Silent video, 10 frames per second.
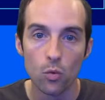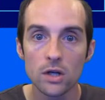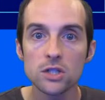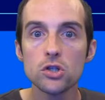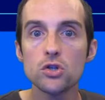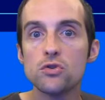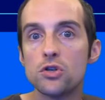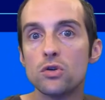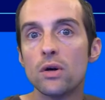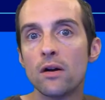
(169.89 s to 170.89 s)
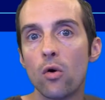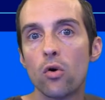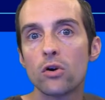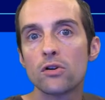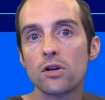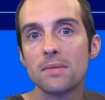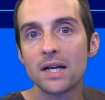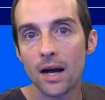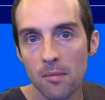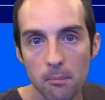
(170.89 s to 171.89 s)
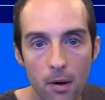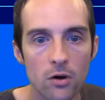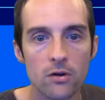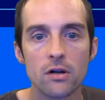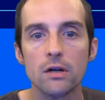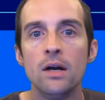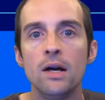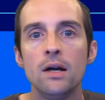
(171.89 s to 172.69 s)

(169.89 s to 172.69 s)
What did you do in order to become a partner?